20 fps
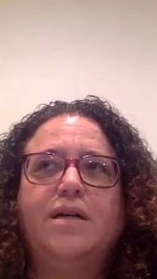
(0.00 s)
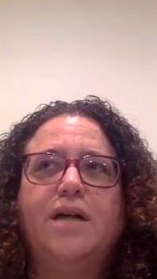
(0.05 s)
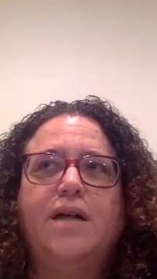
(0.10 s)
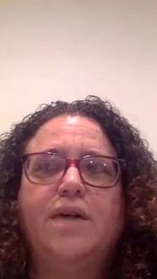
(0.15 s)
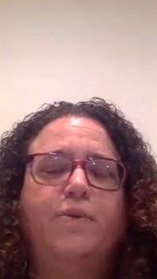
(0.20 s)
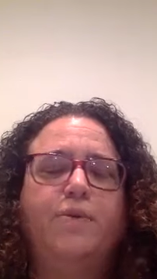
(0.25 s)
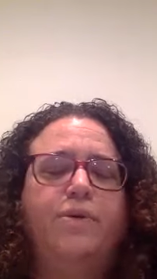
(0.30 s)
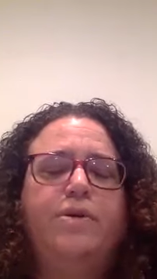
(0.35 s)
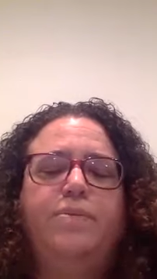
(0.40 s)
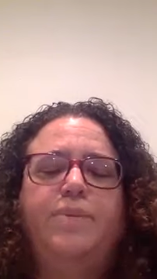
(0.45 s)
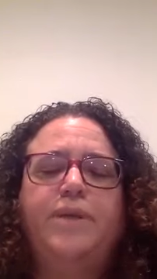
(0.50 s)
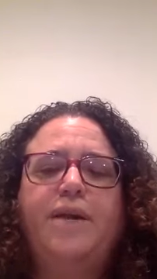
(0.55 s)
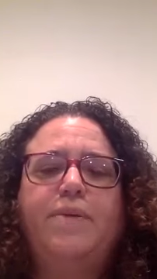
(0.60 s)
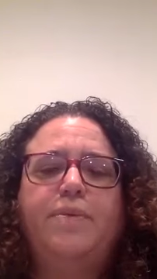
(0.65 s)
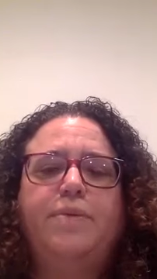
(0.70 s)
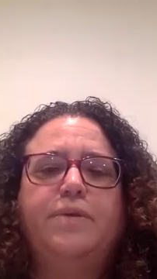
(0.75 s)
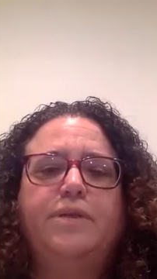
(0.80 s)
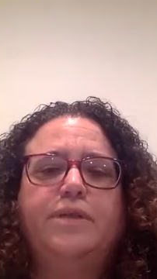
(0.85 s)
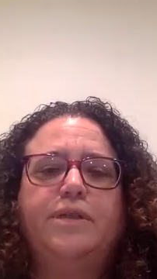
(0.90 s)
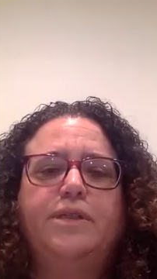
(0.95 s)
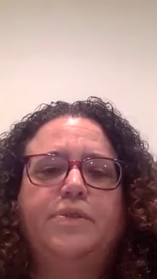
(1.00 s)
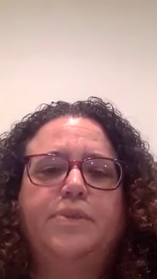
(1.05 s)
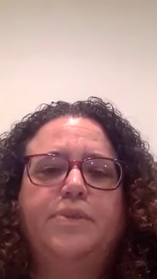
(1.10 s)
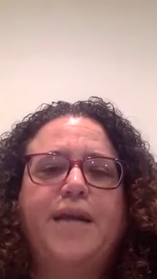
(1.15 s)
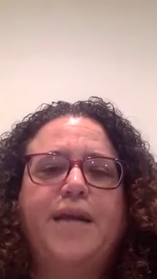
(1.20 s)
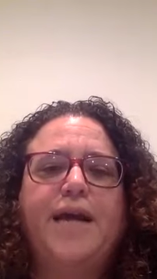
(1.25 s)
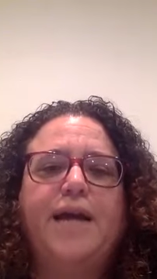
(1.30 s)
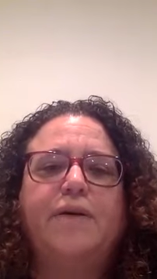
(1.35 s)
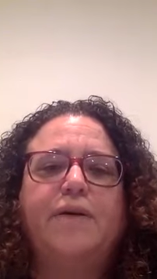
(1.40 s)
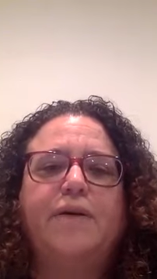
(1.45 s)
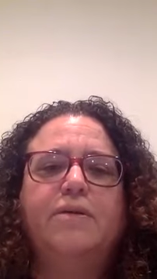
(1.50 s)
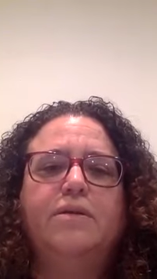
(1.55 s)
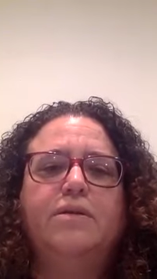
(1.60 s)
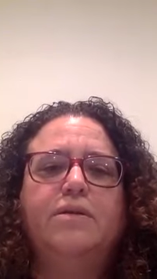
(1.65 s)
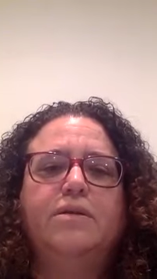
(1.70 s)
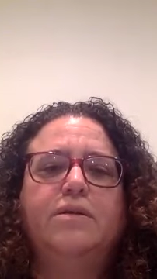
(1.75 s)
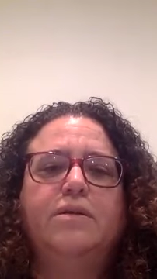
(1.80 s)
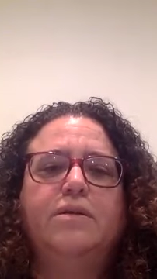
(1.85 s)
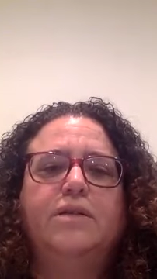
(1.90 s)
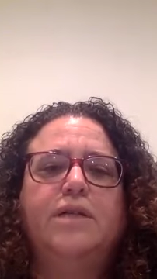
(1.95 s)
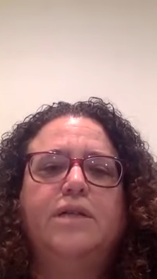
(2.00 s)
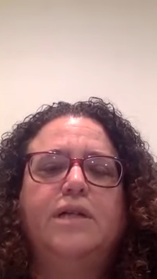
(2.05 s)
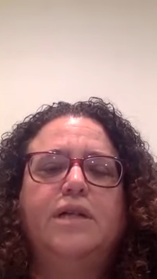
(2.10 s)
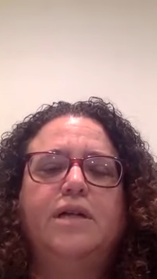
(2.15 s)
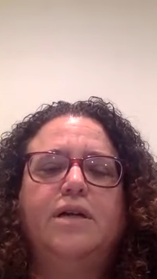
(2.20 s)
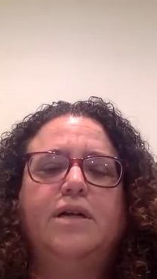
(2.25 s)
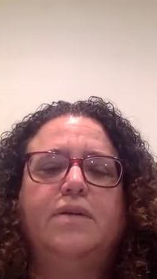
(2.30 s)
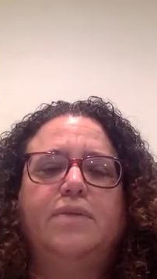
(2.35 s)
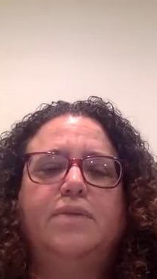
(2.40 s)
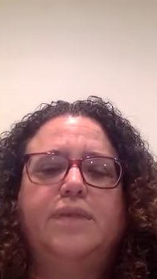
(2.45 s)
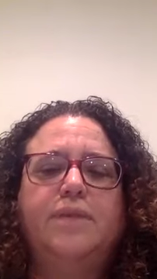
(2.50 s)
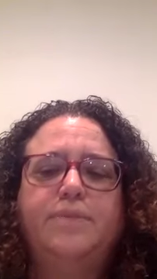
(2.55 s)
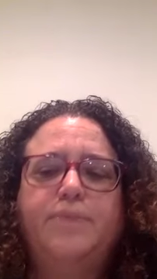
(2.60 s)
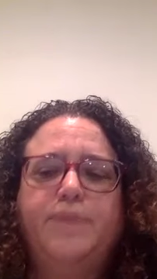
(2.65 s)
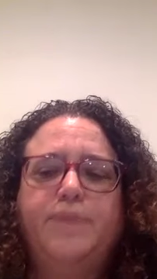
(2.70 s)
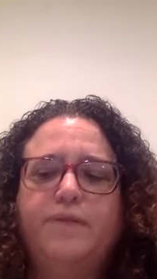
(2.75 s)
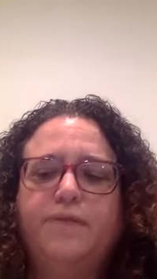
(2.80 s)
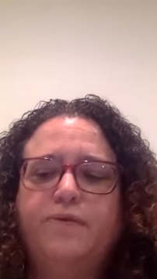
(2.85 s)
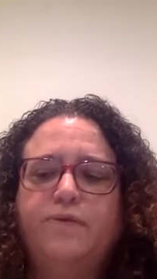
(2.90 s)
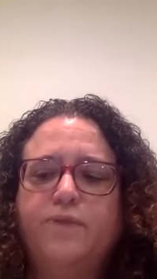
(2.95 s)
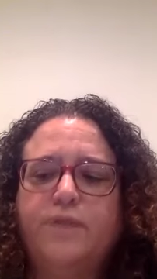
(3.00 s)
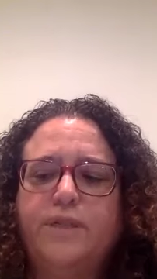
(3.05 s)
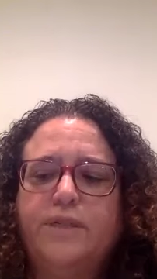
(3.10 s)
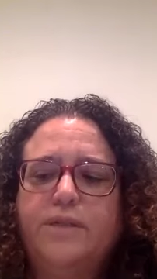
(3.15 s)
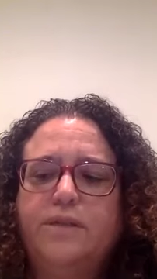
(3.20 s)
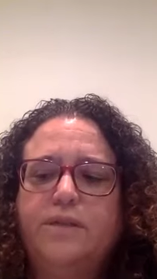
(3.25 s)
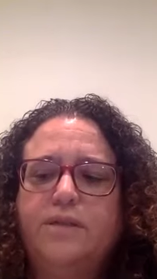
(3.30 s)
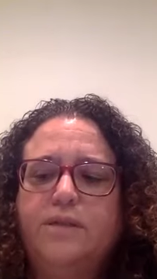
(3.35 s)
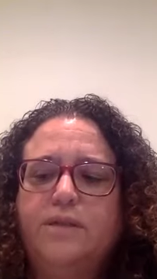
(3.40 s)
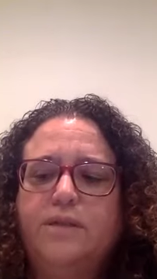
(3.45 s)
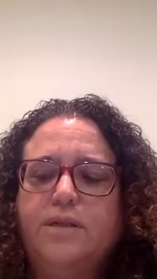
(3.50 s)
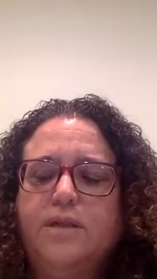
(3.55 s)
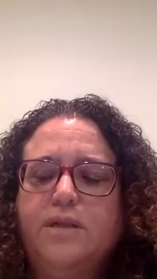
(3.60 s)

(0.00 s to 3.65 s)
I wouldn't be able to speak out and be a voice.